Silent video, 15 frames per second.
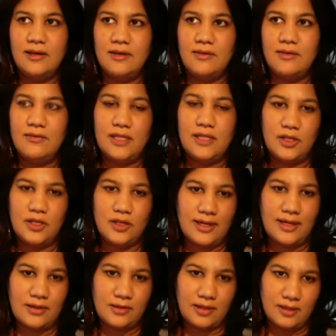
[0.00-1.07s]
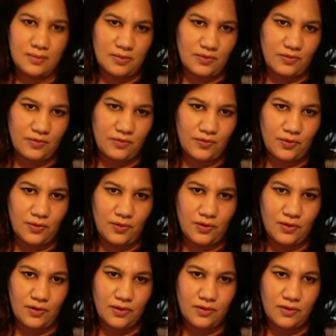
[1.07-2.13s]
really good outcomes
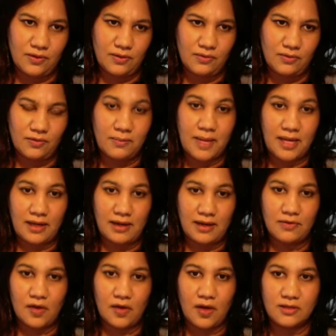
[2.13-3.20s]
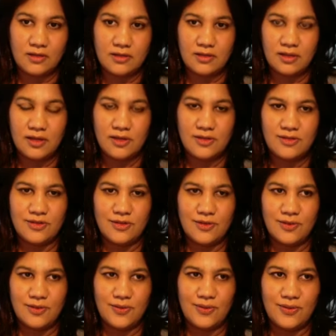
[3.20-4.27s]
for many of us.
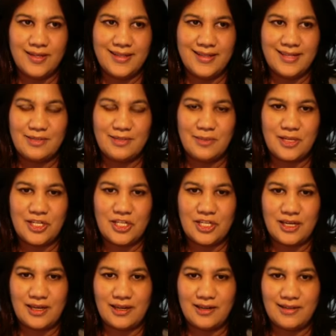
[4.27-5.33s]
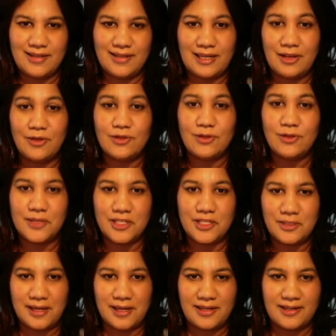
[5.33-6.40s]
So that's my share. Thank you so much,
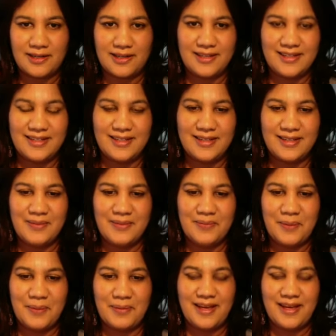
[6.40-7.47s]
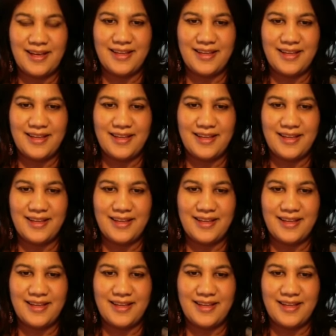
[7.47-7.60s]
Amanda. Bye-bye.